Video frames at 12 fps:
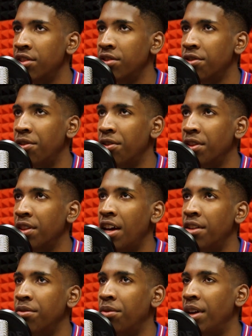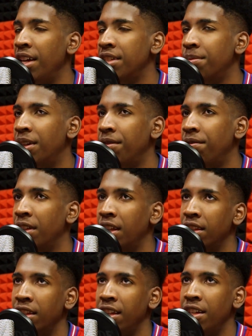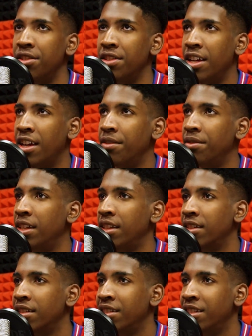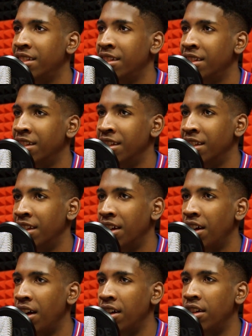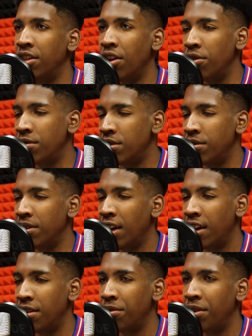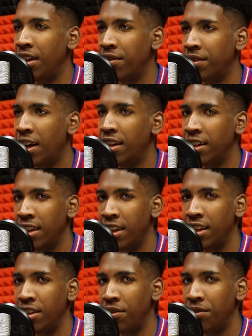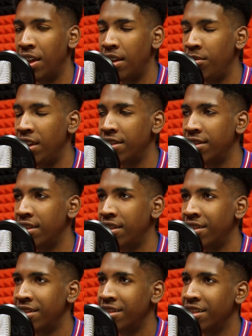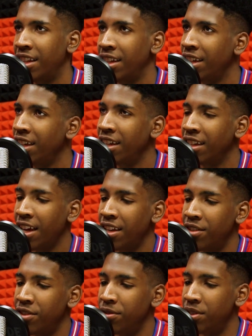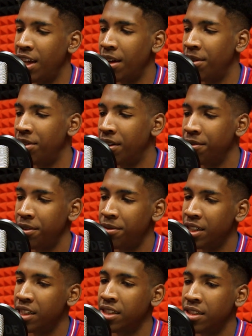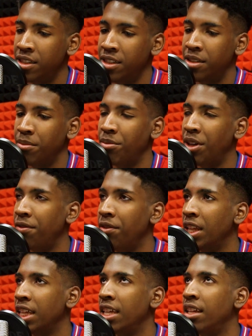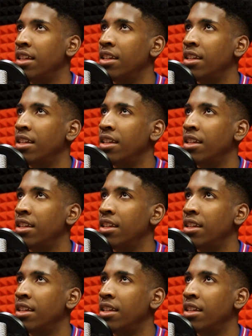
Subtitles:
score in a lot of ways, but I feel like he doesn't have like a go-to kind of way of kind of killing you, if that makes sense. Like, he can kind of do damage everywhere, but I feel like